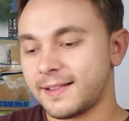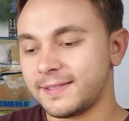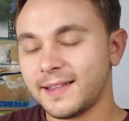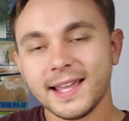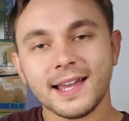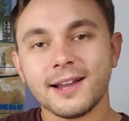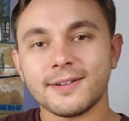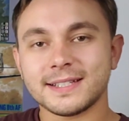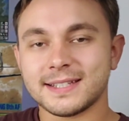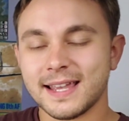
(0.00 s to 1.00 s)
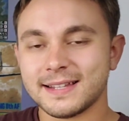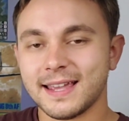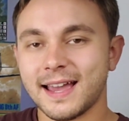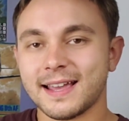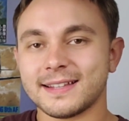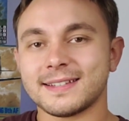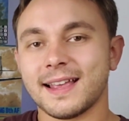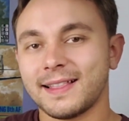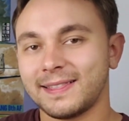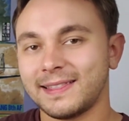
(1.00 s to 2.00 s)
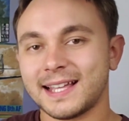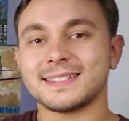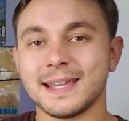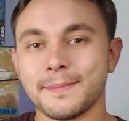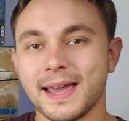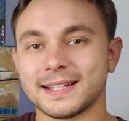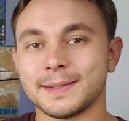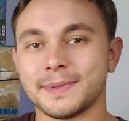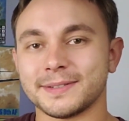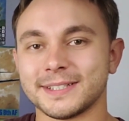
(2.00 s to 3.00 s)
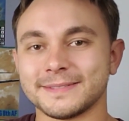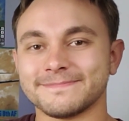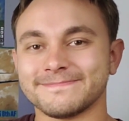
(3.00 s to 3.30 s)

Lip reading: Like I always say, guys, let's get back to building.